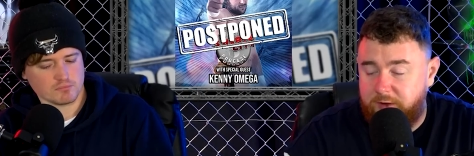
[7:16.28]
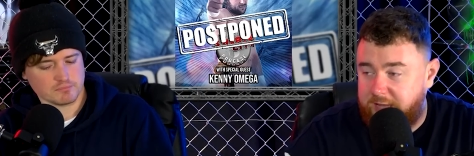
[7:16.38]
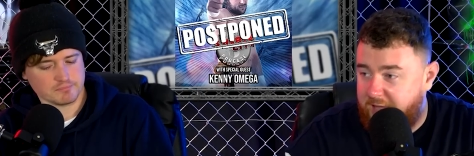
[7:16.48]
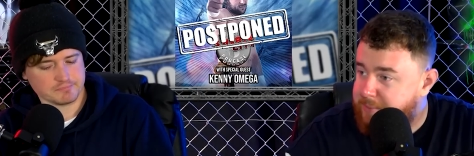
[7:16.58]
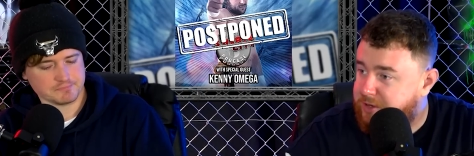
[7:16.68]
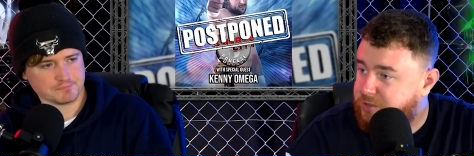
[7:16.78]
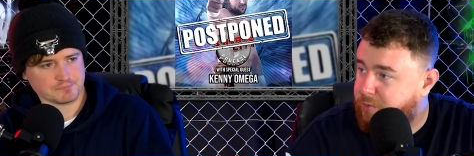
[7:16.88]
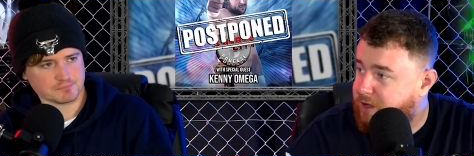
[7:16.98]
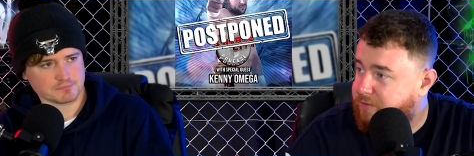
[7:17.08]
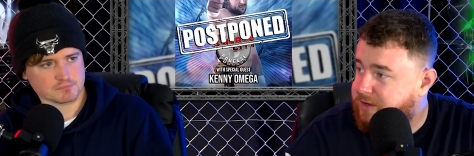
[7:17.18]
Speaker 1: of a gamer
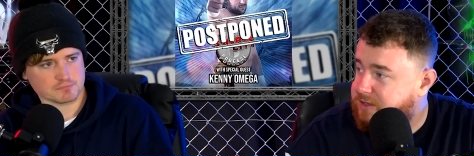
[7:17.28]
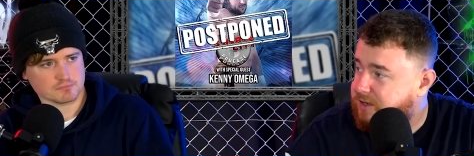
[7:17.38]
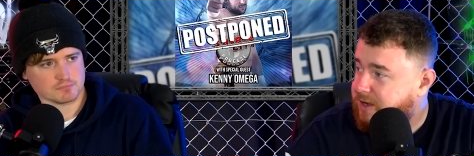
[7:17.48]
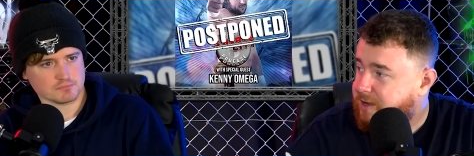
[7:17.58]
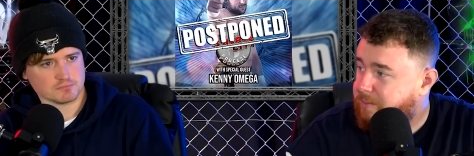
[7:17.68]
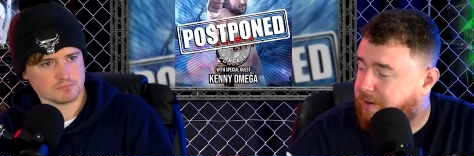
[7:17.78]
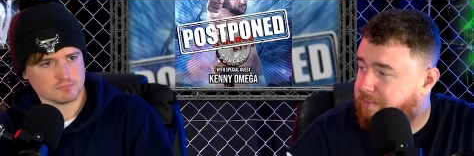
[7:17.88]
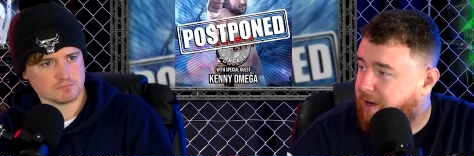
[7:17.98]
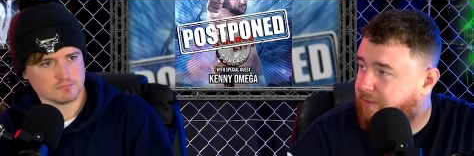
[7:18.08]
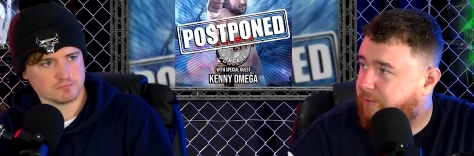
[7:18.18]
Swerve is, but
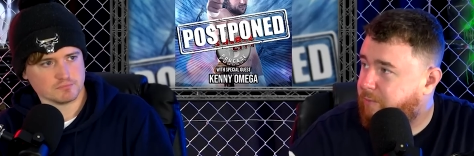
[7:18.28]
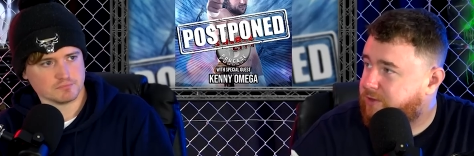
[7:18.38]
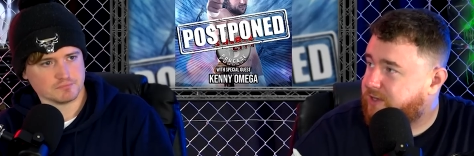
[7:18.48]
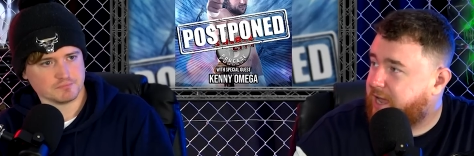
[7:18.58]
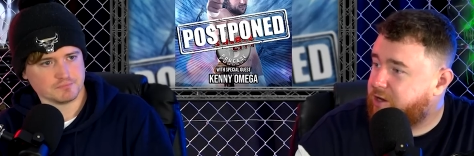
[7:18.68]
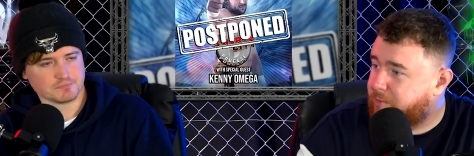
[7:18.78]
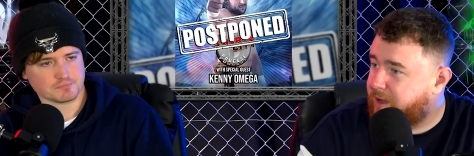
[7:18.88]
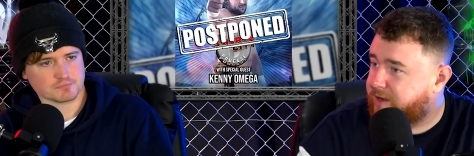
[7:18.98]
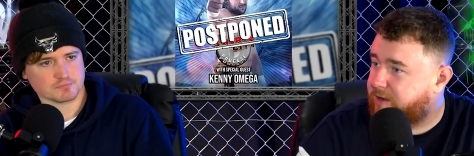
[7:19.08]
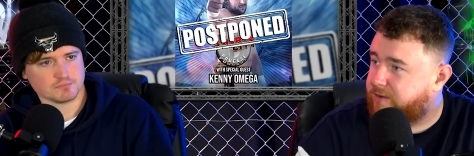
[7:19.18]
apart from what's Kenny
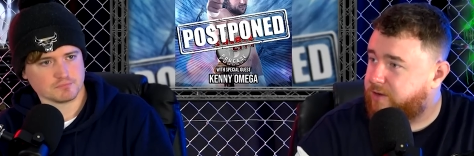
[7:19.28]
Omega